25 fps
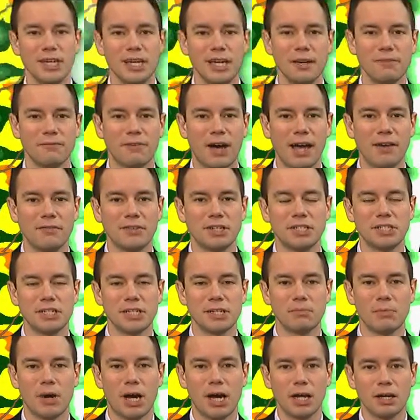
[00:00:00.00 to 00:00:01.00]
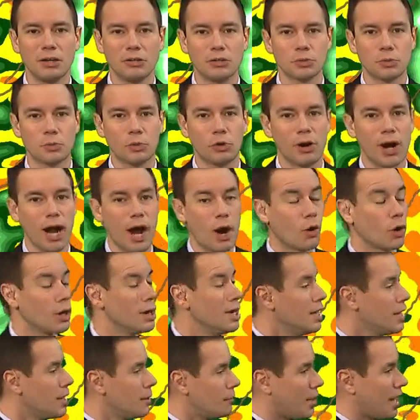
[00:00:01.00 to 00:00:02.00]
5 to 10 miles per hour.
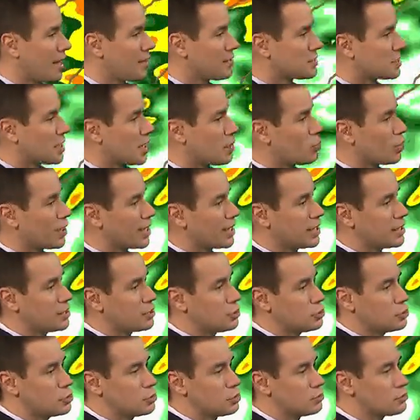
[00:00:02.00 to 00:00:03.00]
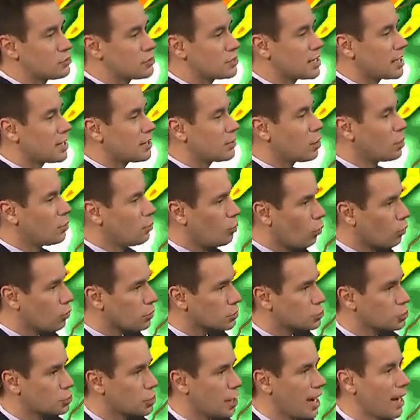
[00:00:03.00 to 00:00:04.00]
By the time we get into Tuesday, though, more
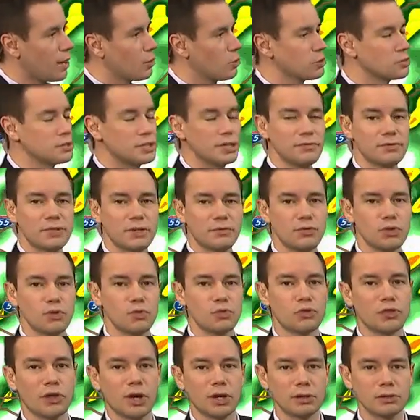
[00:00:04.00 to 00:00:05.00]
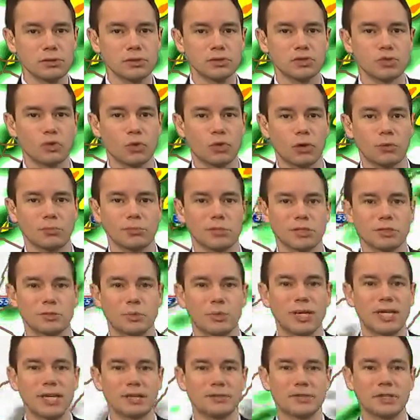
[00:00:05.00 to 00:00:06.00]
showers, even a few thunderstorms as
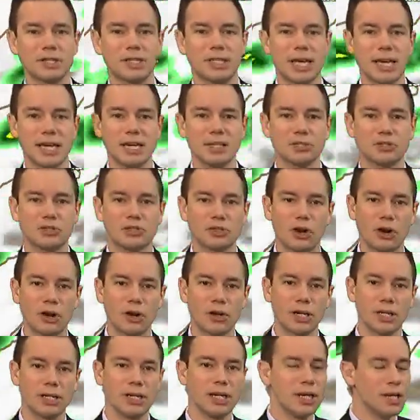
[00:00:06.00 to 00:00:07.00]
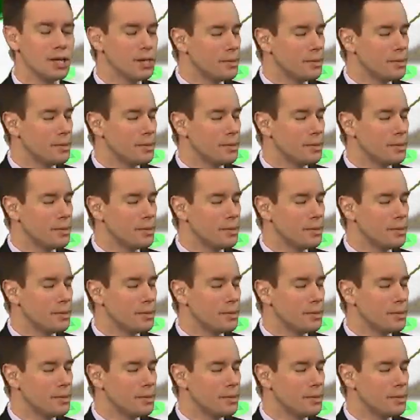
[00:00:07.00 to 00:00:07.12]
we get the day started.